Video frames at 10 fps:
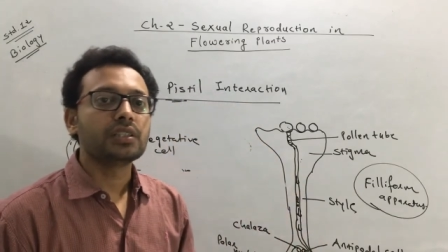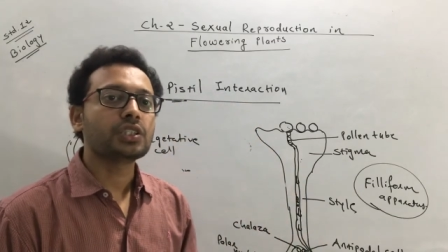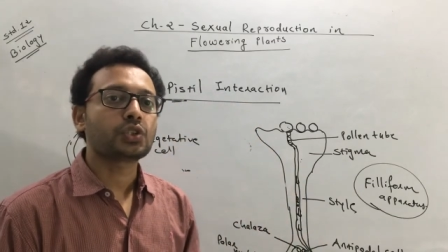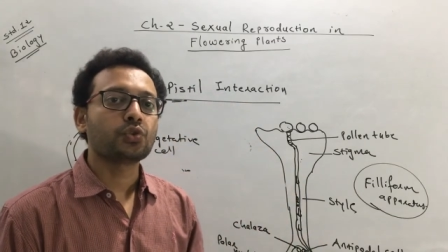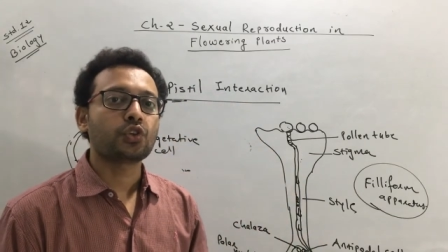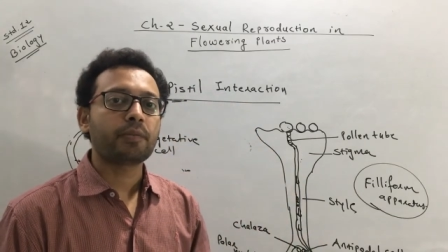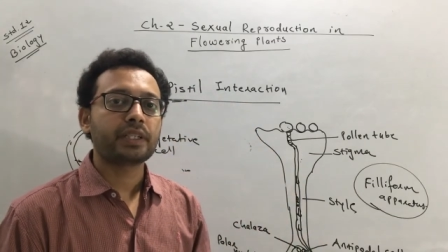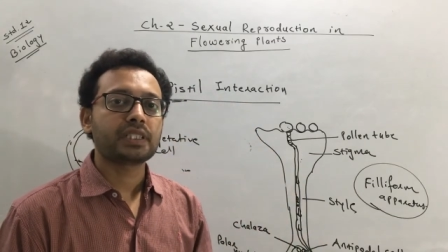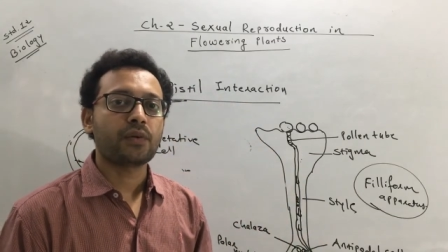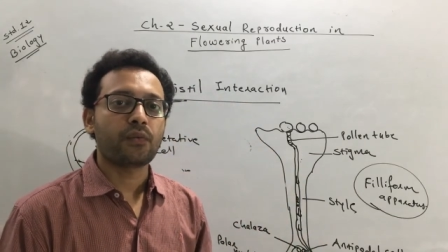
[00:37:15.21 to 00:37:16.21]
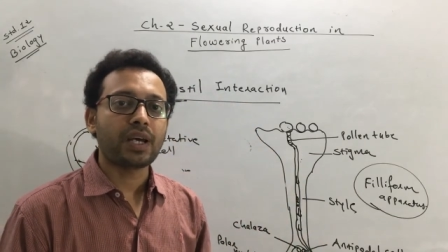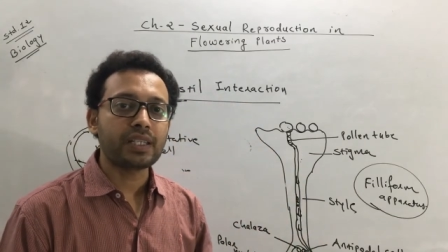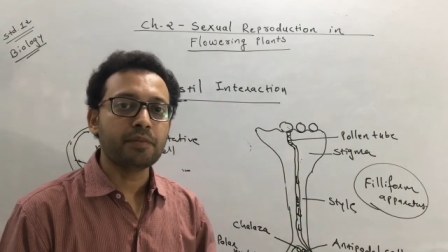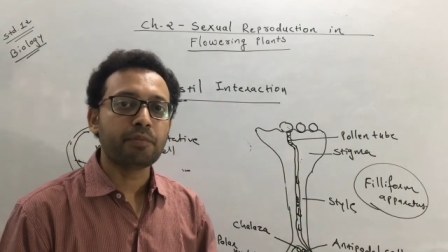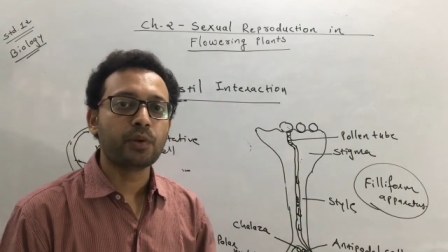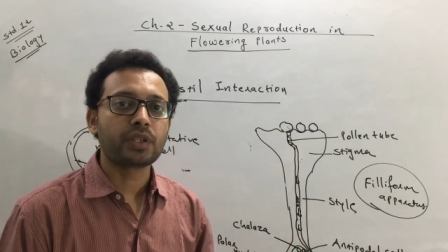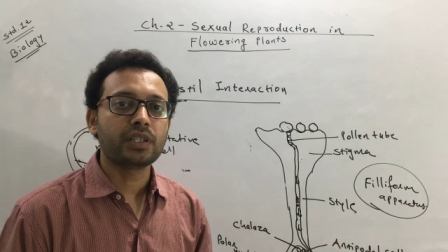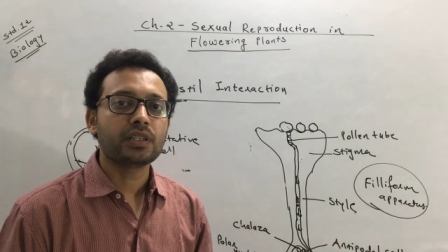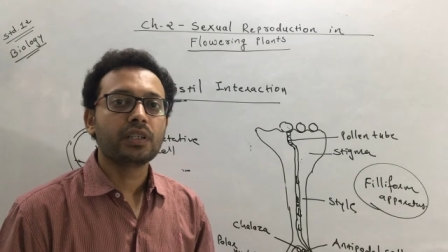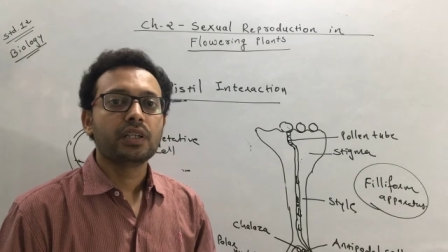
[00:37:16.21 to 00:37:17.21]
These two topics are very
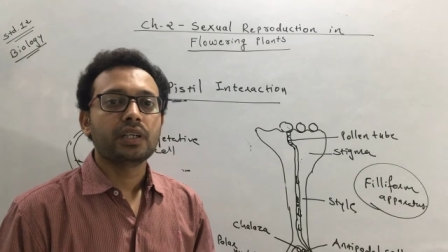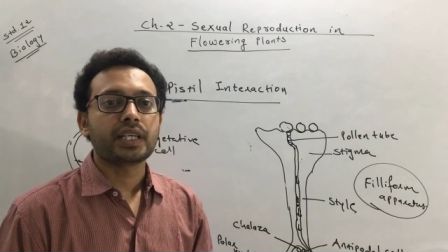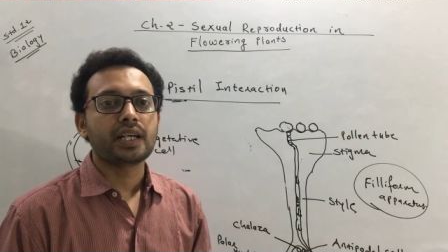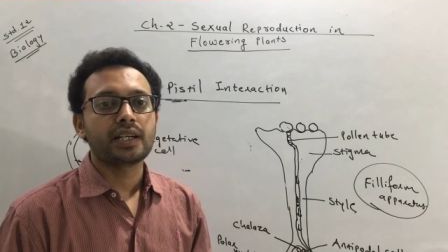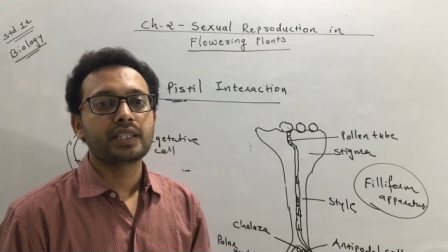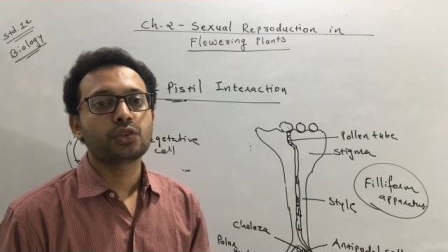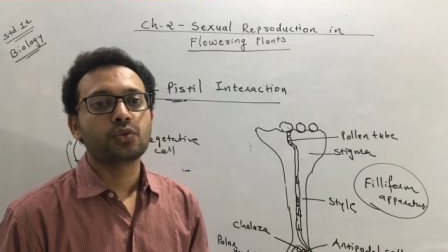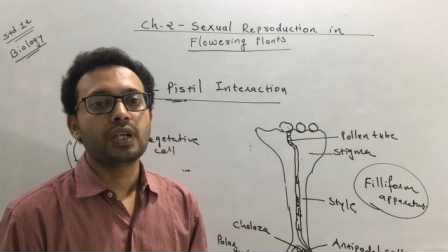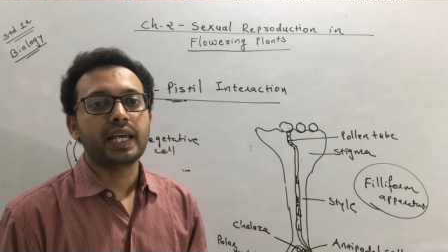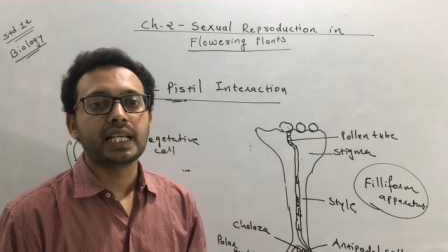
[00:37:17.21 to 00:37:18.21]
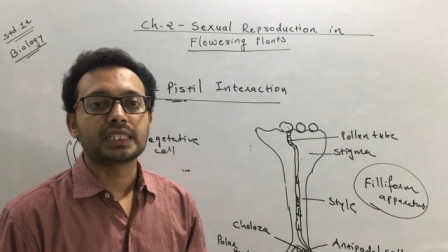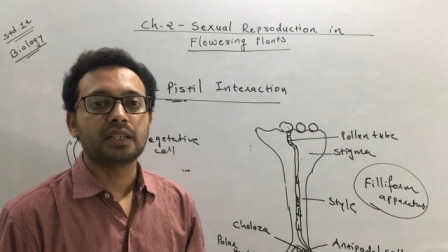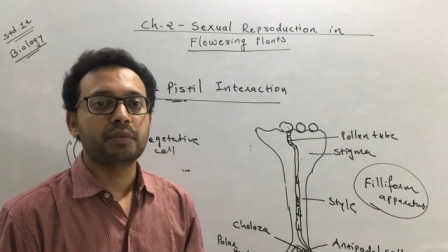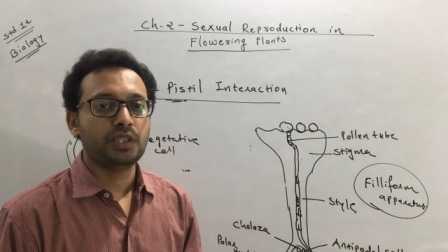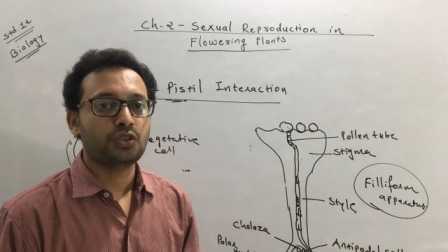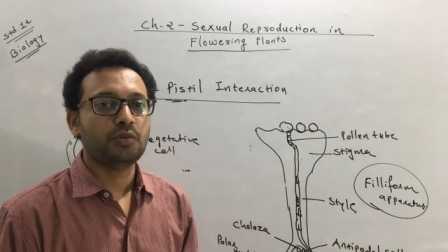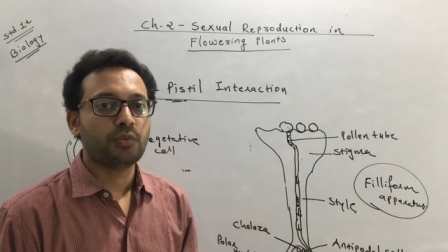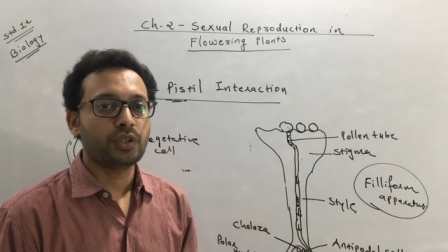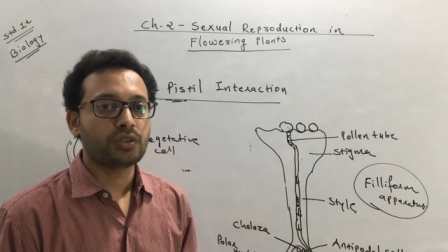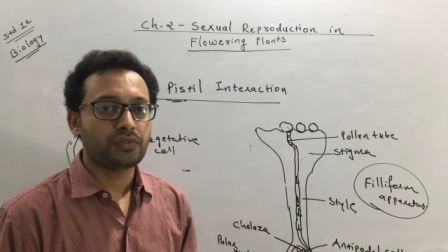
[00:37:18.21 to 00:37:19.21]
important regarding to an examination
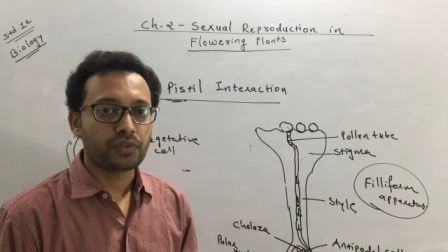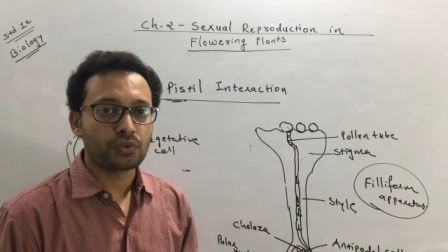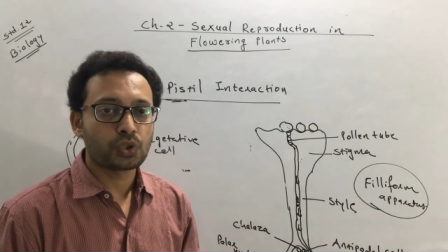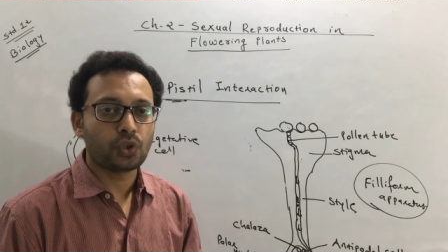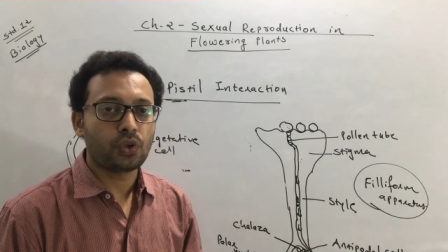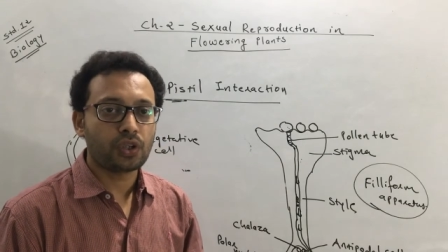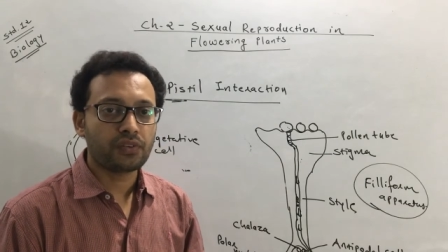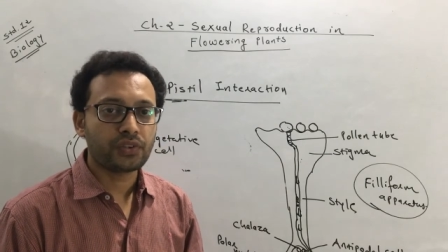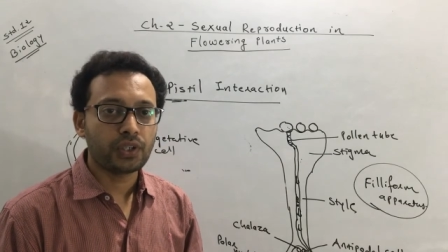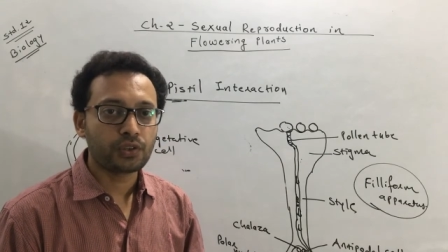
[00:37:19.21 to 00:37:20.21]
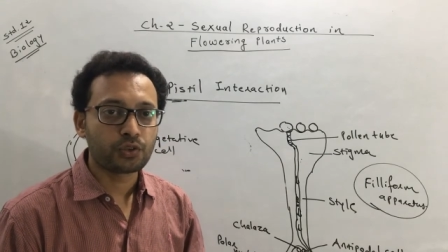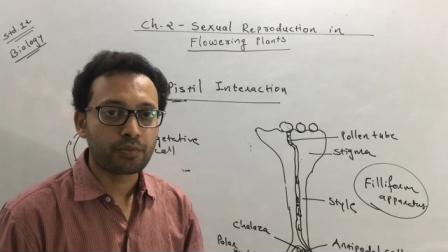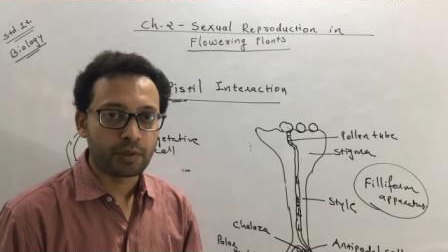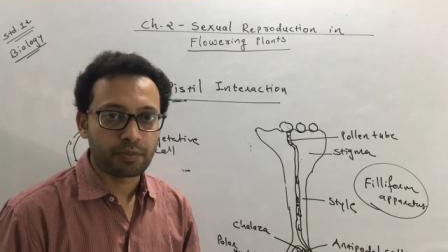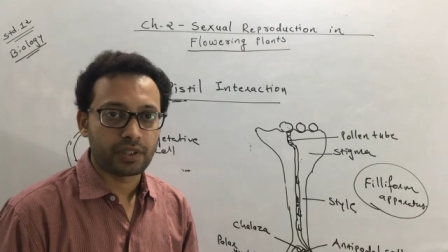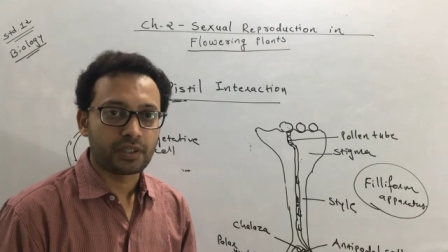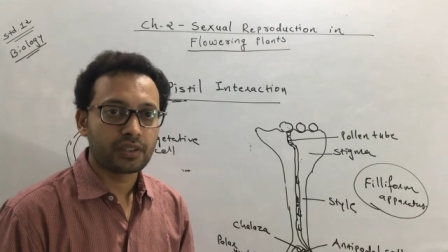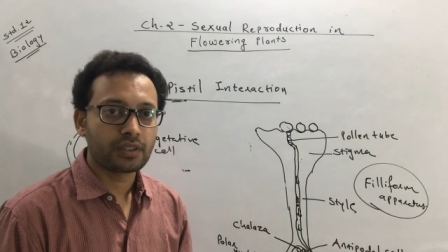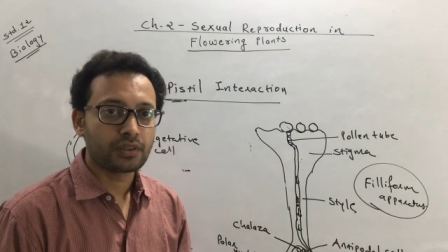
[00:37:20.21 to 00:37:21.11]
point of view. So all of you have to prepare.